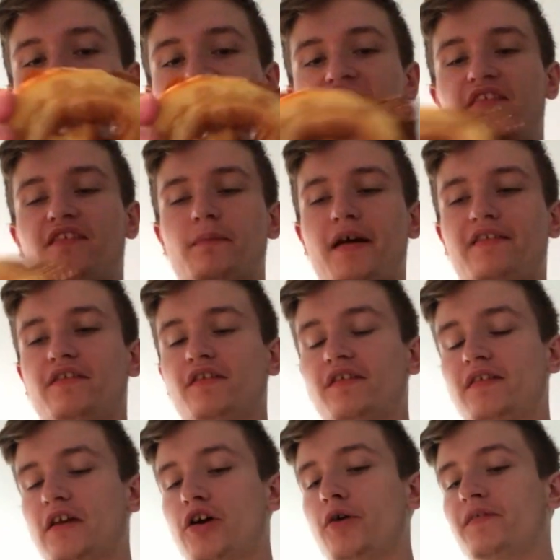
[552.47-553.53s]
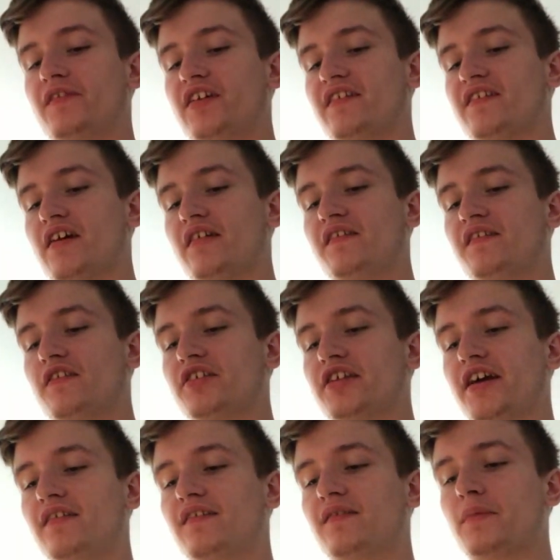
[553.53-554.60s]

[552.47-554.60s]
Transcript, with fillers: I guess doesn't matter. Hopefully it tastes still nice,